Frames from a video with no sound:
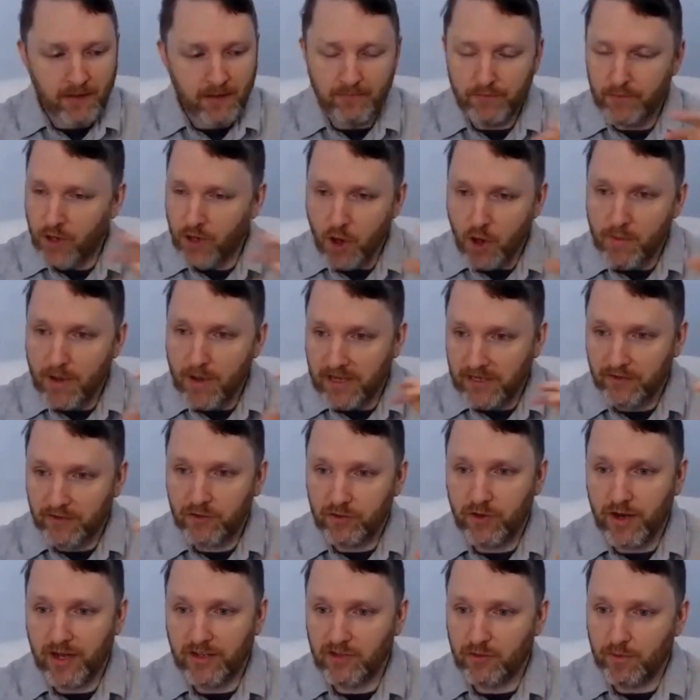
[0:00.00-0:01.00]
no amount of
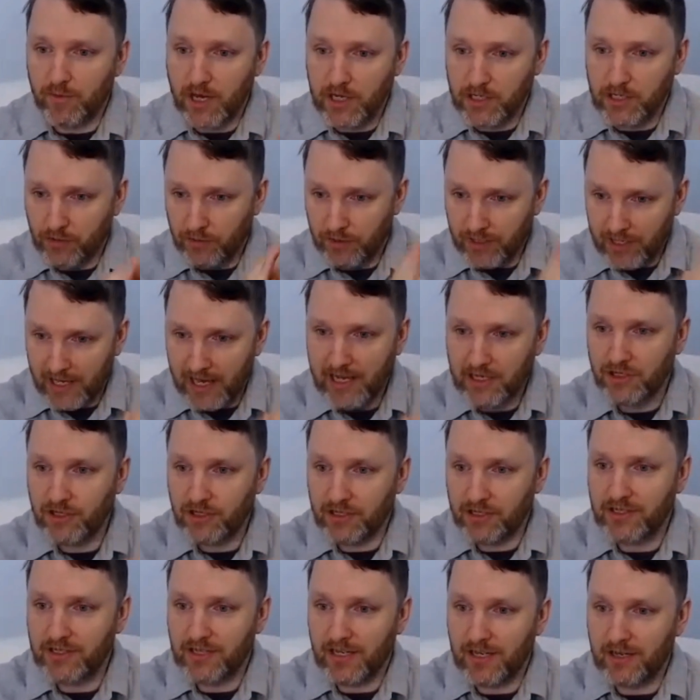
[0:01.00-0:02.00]
transformation on the
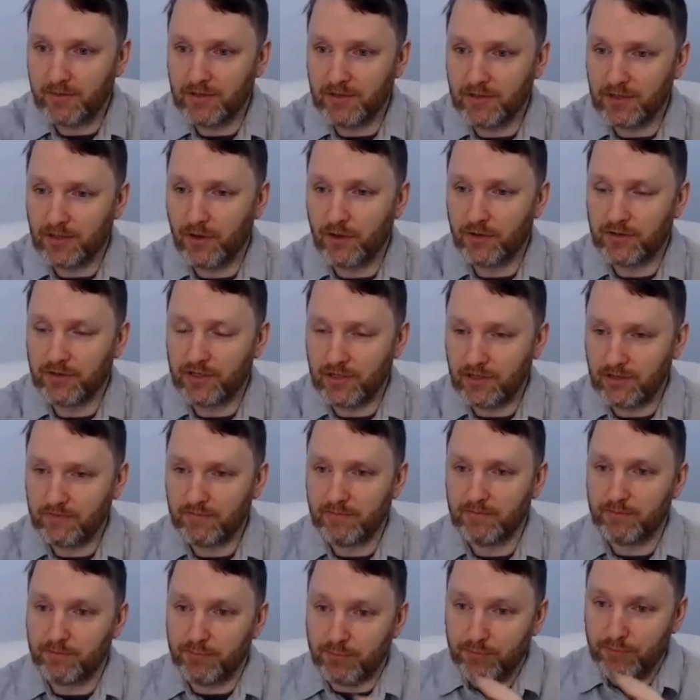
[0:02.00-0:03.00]
engine team is going to
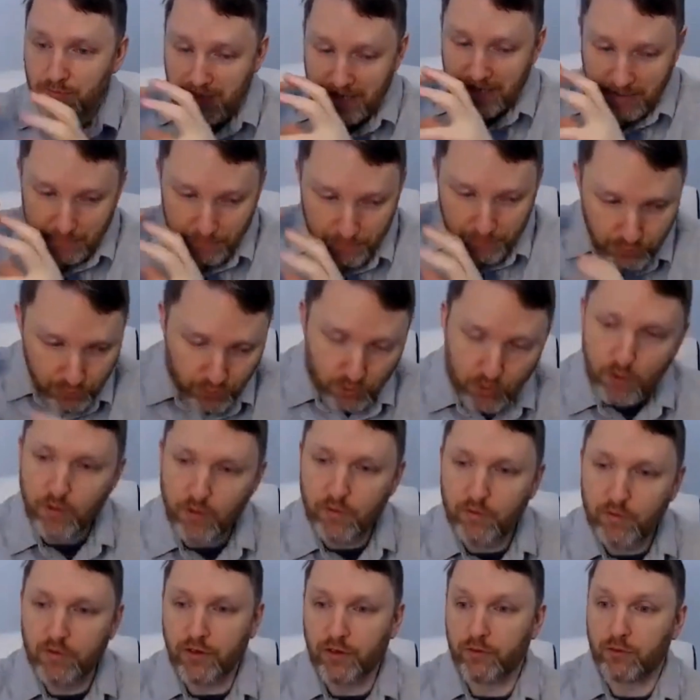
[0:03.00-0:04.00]

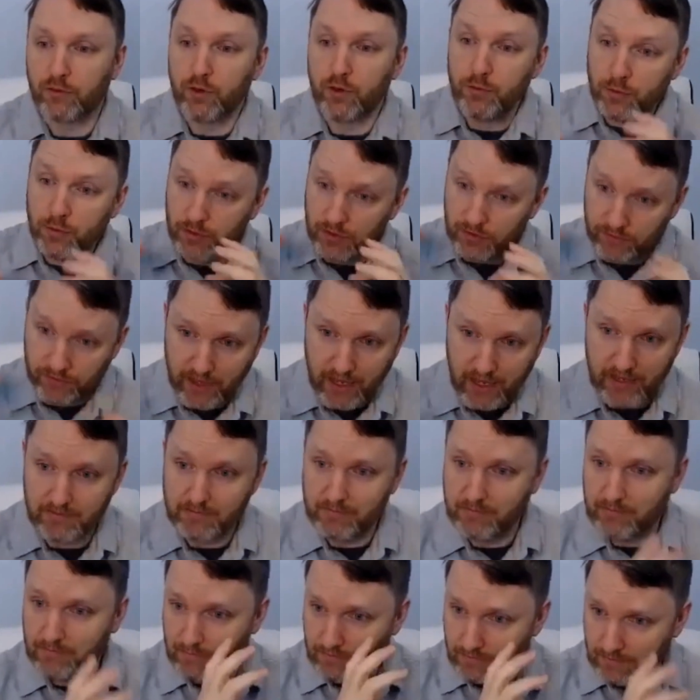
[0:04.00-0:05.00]
improve the throughput
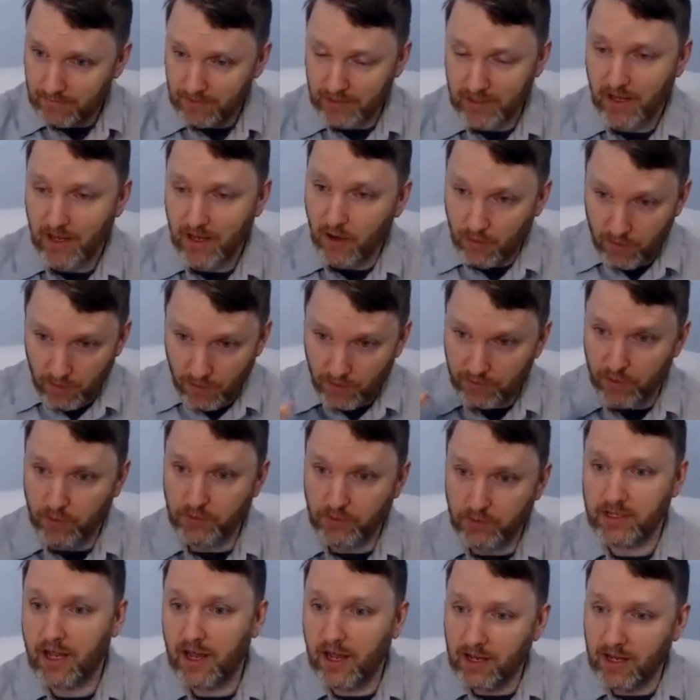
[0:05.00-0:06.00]
of
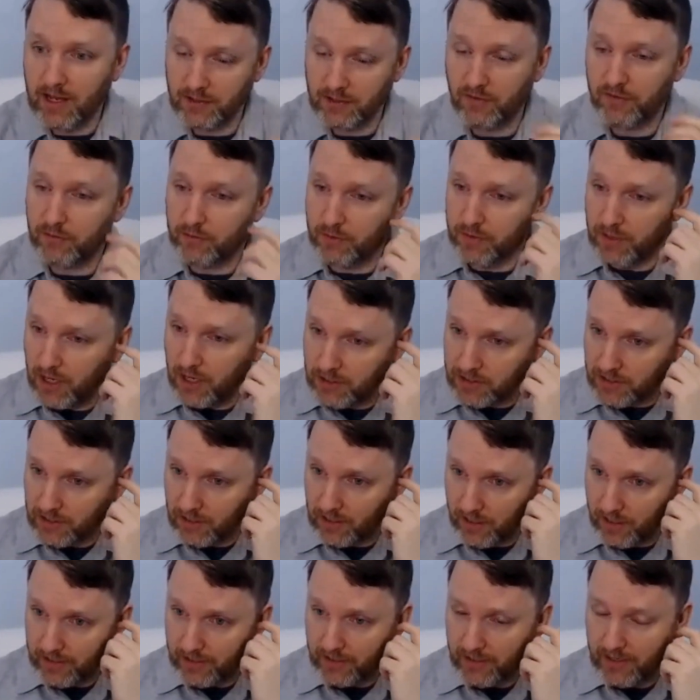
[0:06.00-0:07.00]
those cars off the production
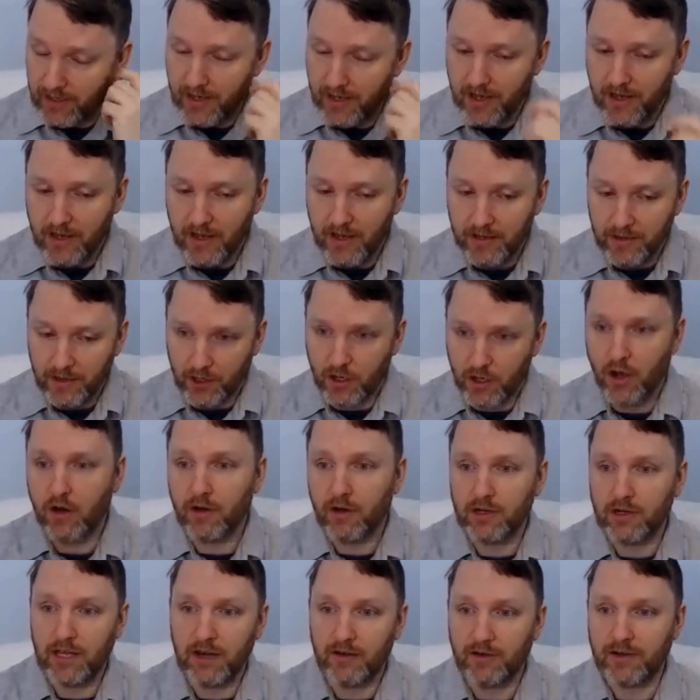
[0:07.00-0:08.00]
line. The
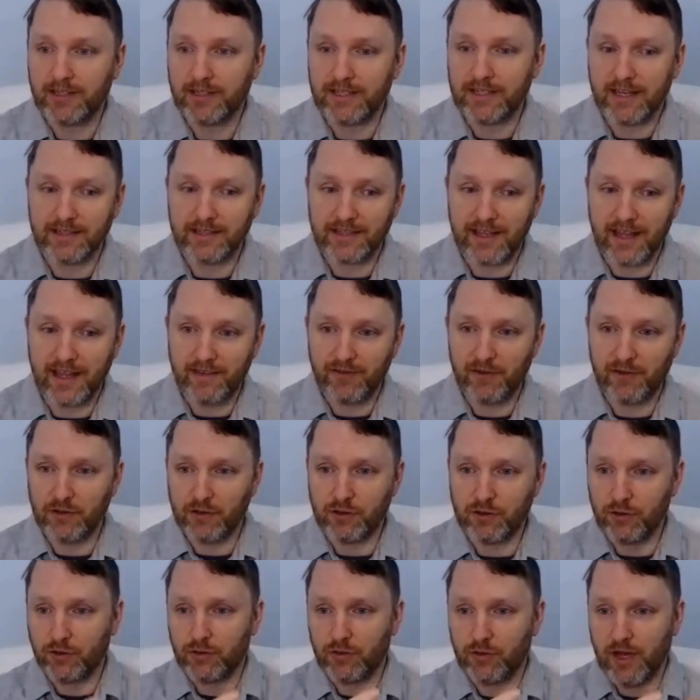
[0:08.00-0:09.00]
corollary says that if you
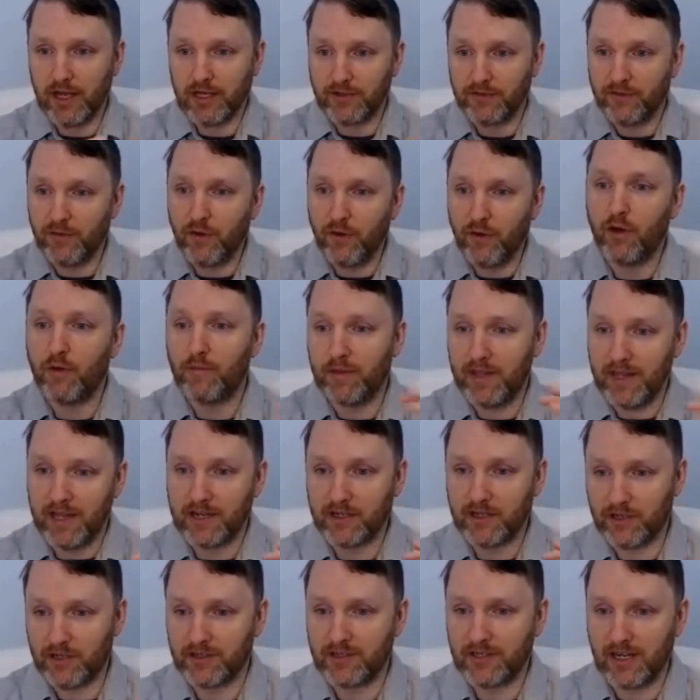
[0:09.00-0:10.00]
do transform the
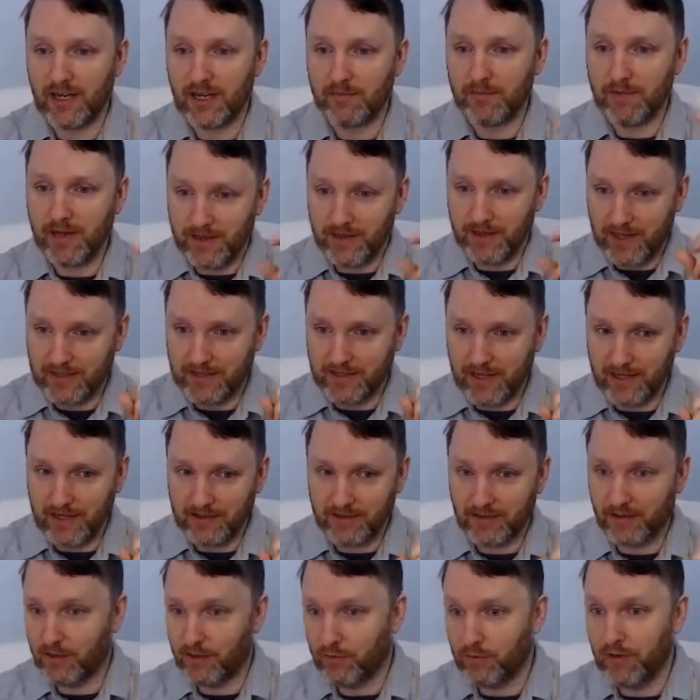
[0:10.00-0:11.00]
engine team, get that down
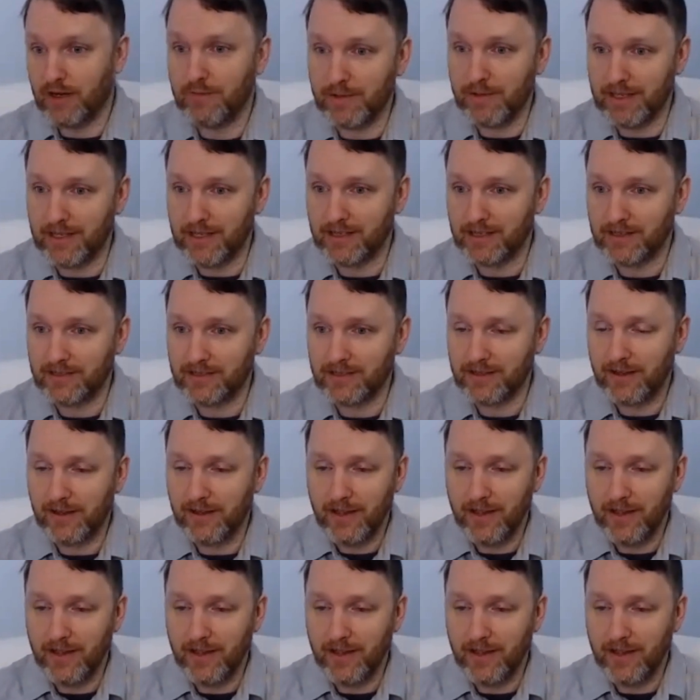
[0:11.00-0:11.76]
to 3 minutes,